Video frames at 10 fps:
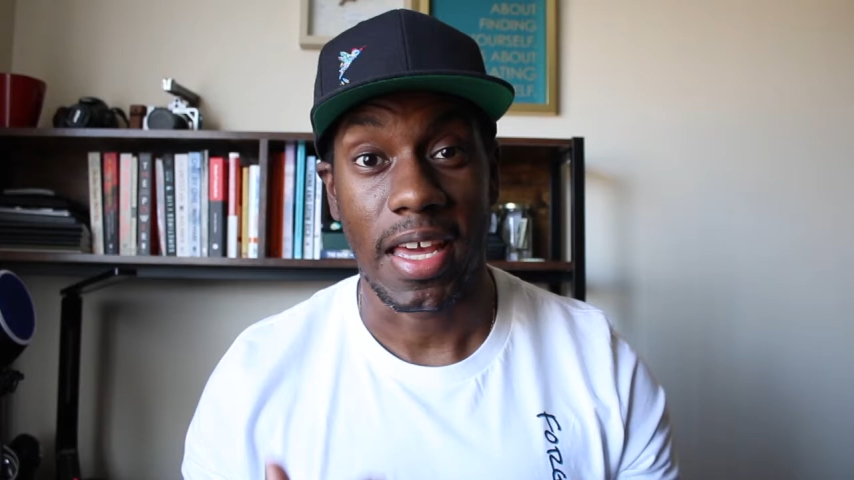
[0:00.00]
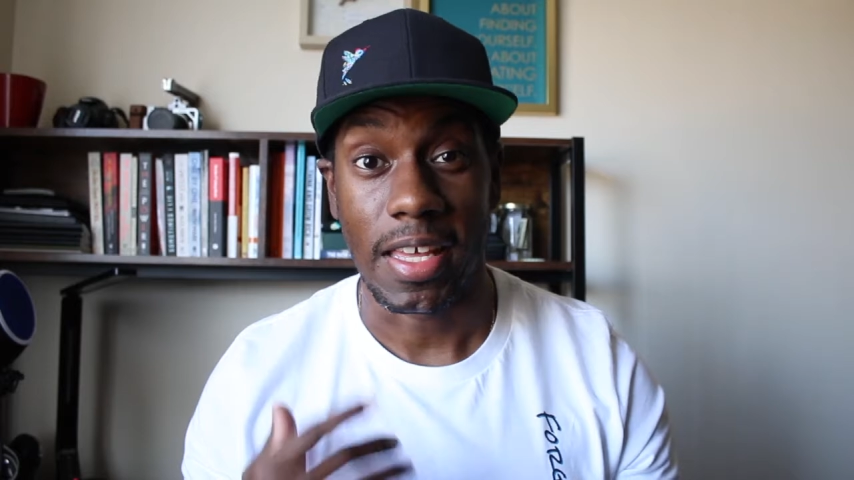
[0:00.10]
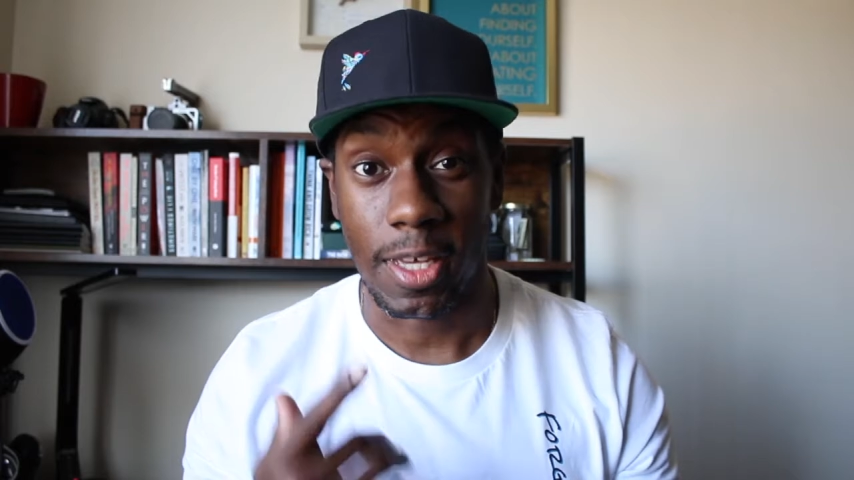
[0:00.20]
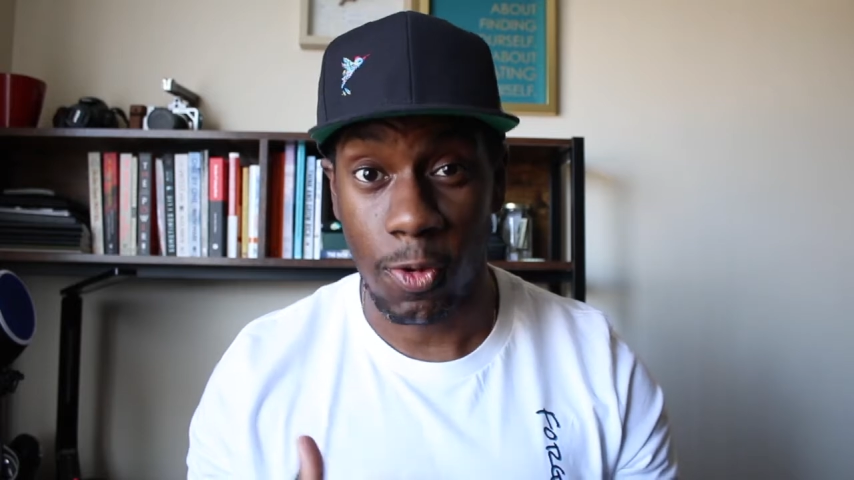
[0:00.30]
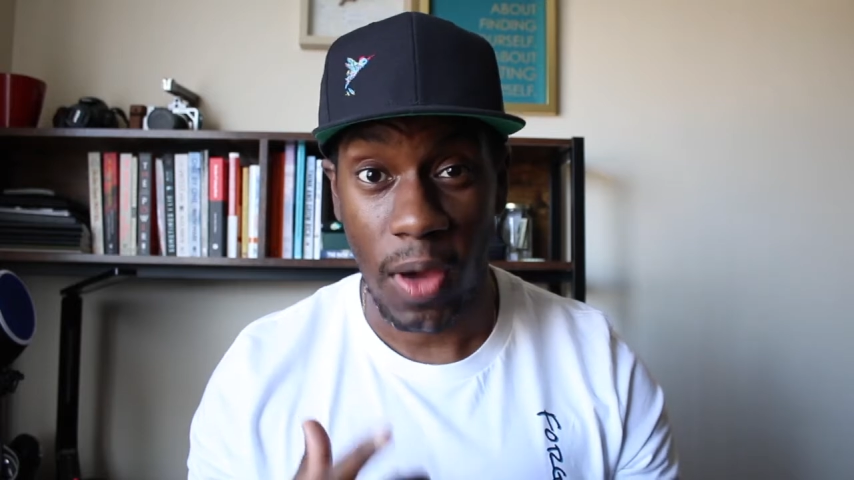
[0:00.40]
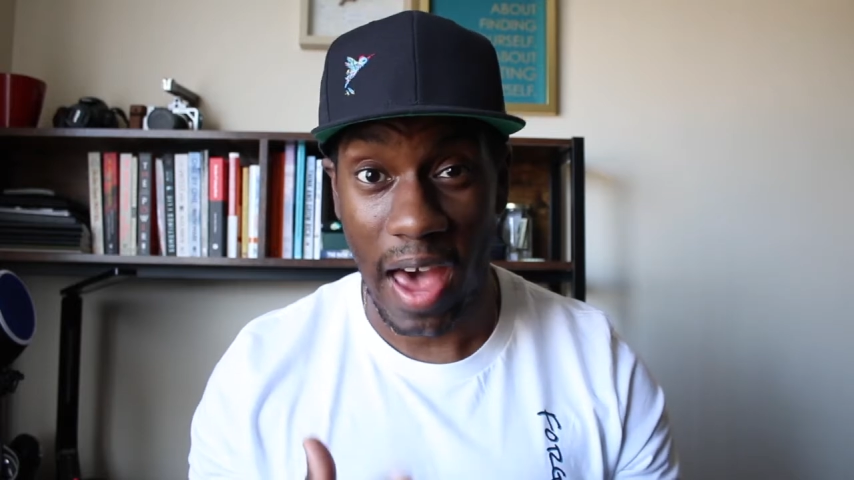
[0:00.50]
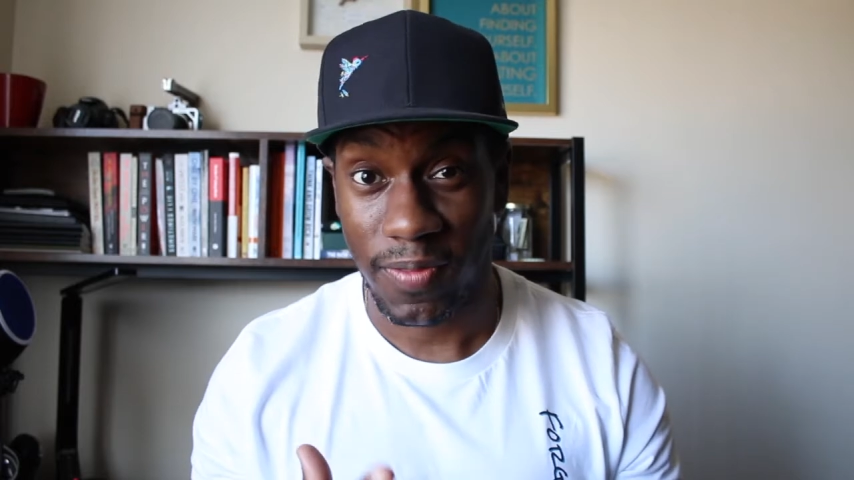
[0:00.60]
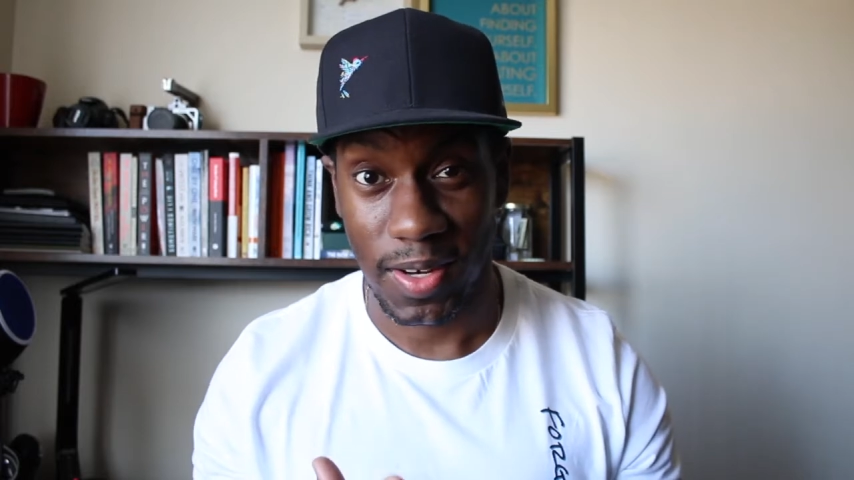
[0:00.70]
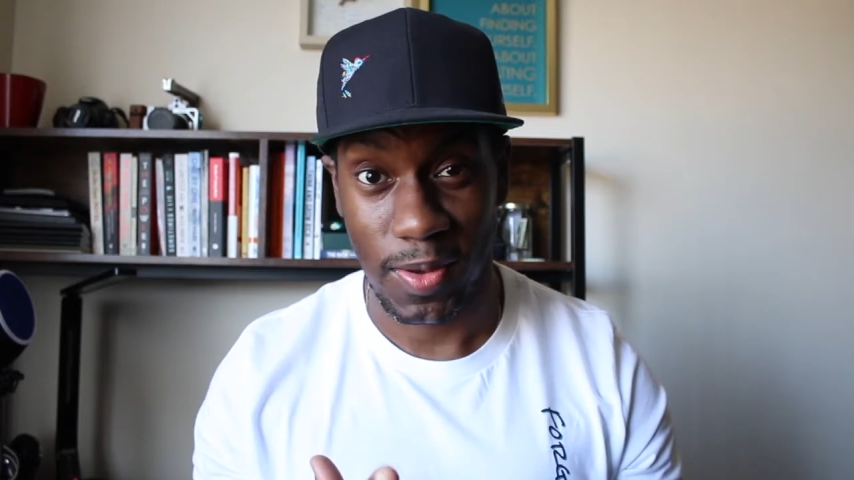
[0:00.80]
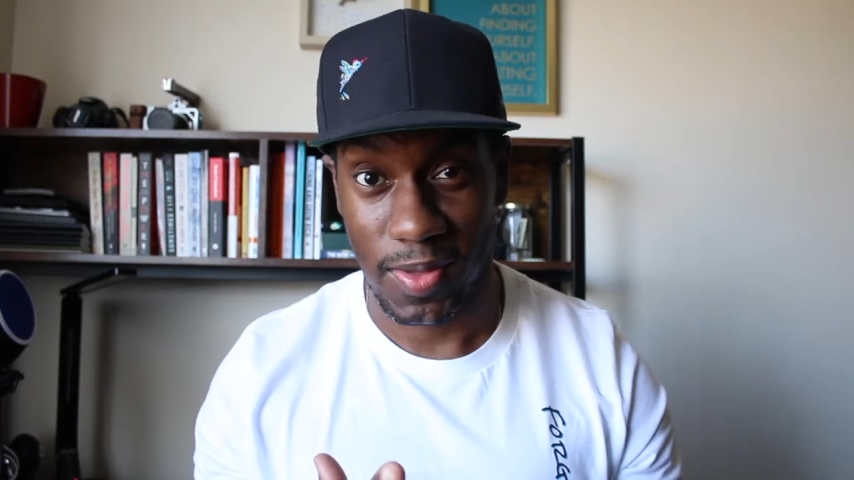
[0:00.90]
And you
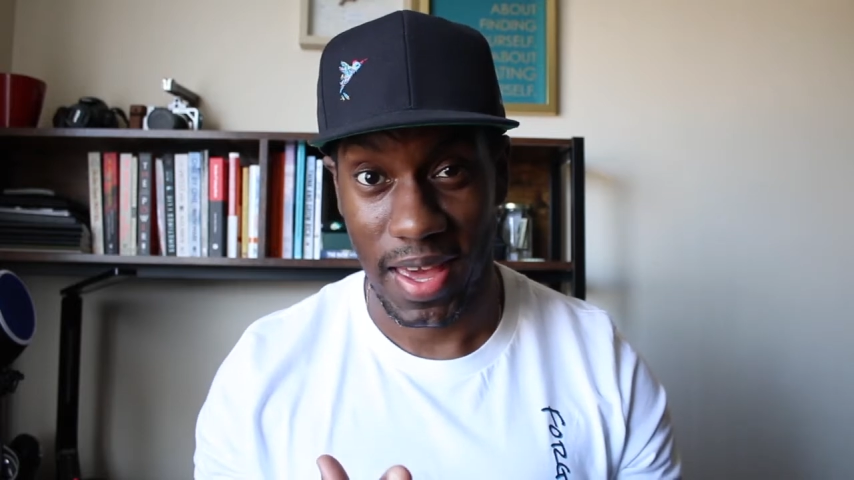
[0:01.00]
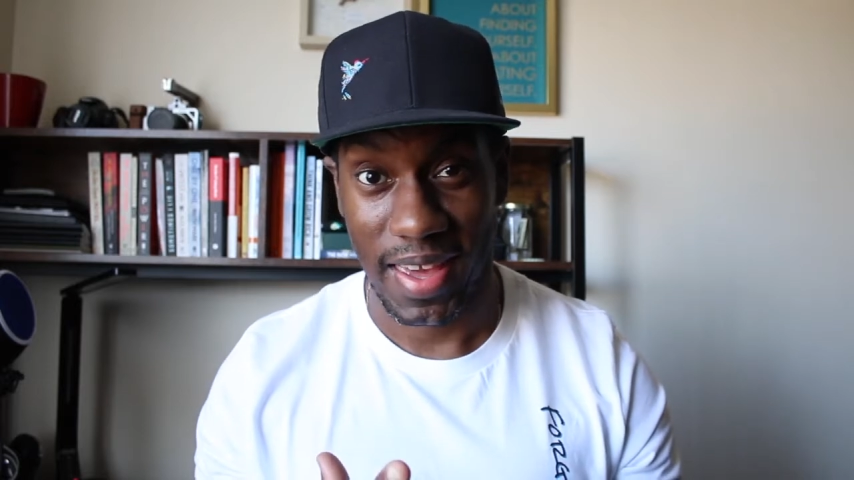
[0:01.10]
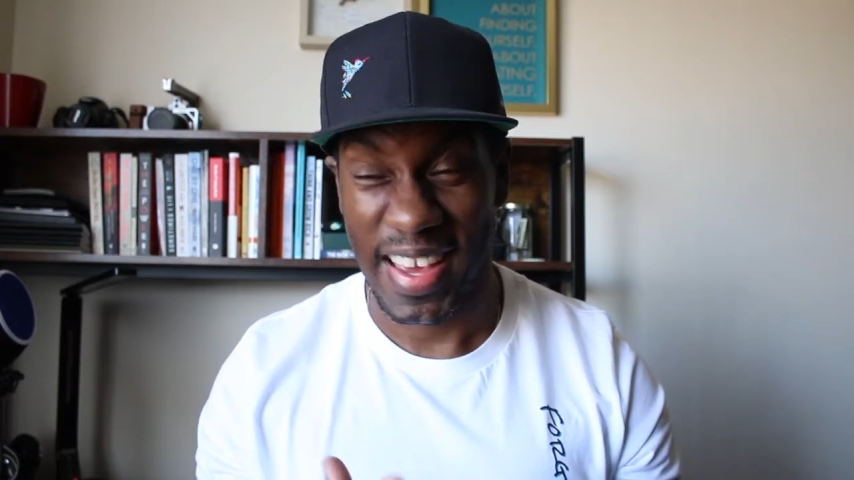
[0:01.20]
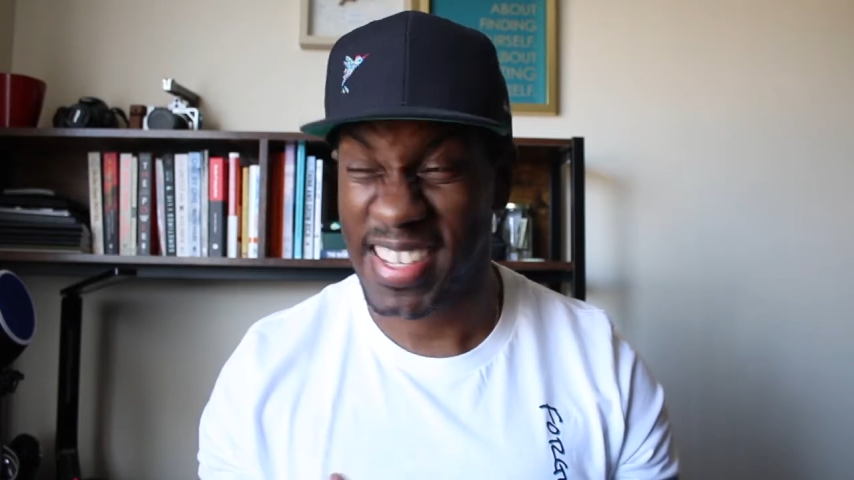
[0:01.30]
have to do that.